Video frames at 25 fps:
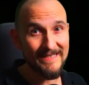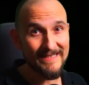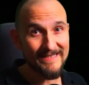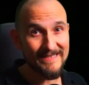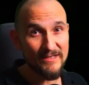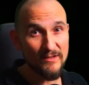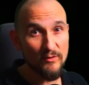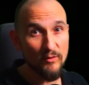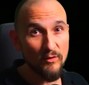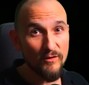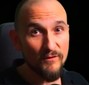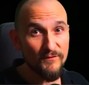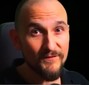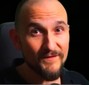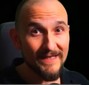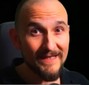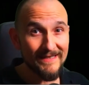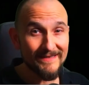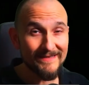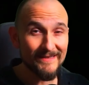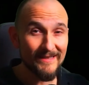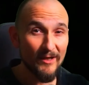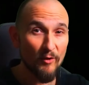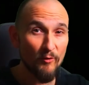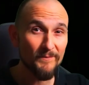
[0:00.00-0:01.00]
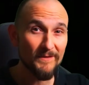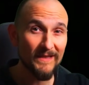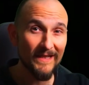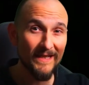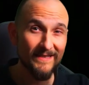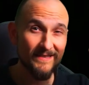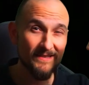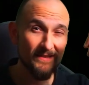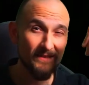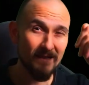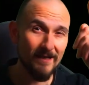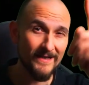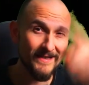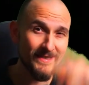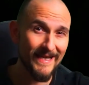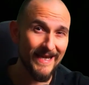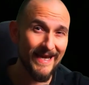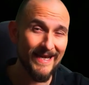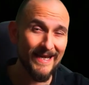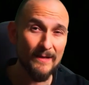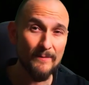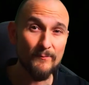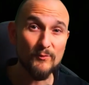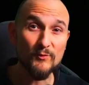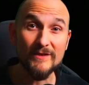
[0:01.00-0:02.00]
to the channel, that helps me a
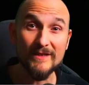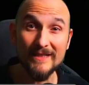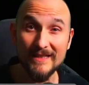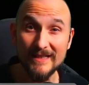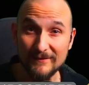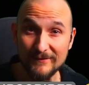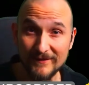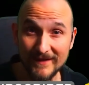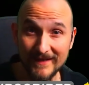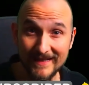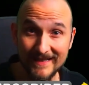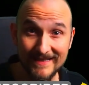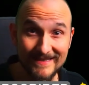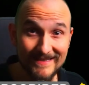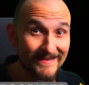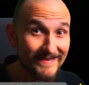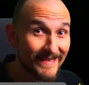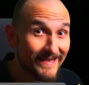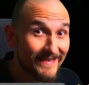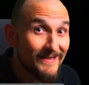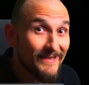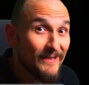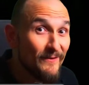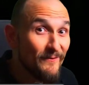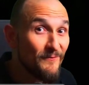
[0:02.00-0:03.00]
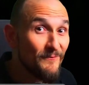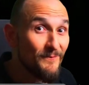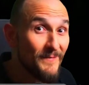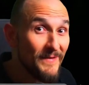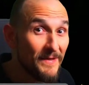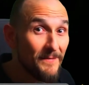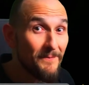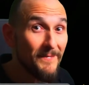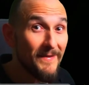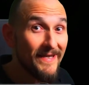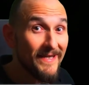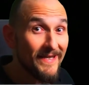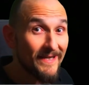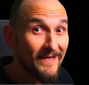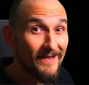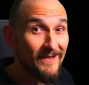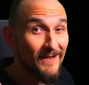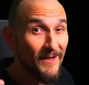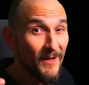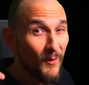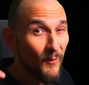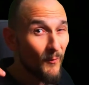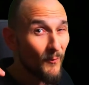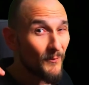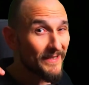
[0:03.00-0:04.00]
lot. And then we will see each
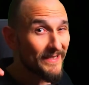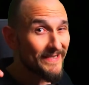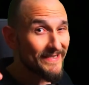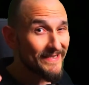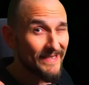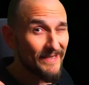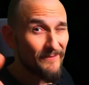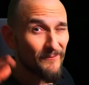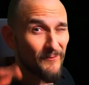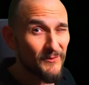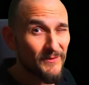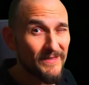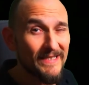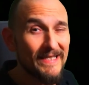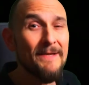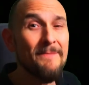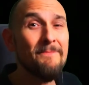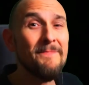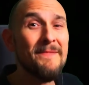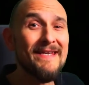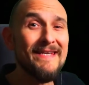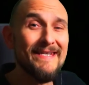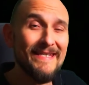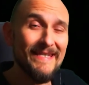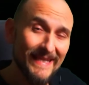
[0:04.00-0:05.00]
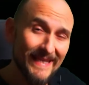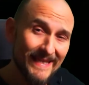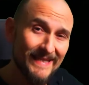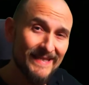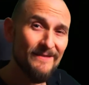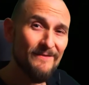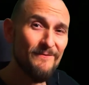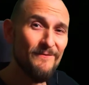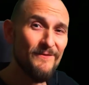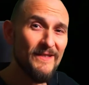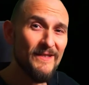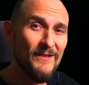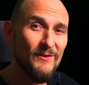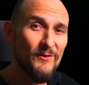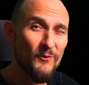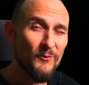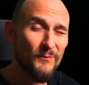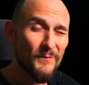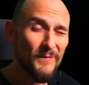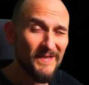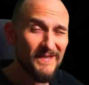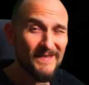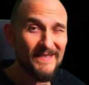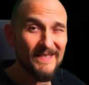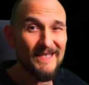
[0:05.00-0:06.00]
other in the next video. Until
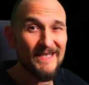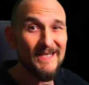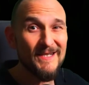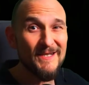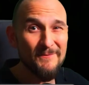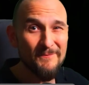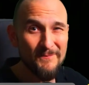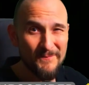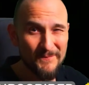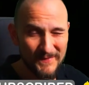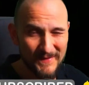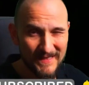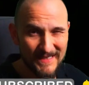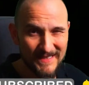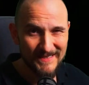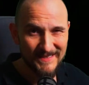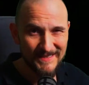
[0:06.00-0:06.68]
then, tight